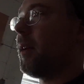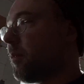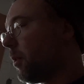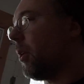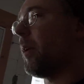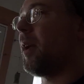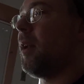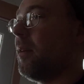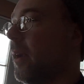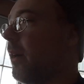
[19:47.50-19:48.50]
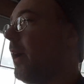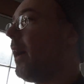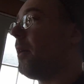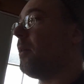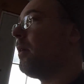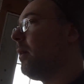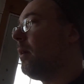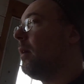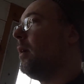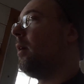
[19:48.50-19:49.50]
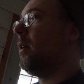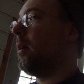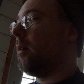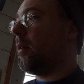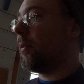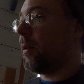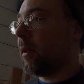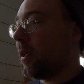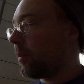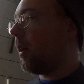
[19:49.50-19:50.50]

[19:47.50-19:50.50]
It is blowing heated air out, so it is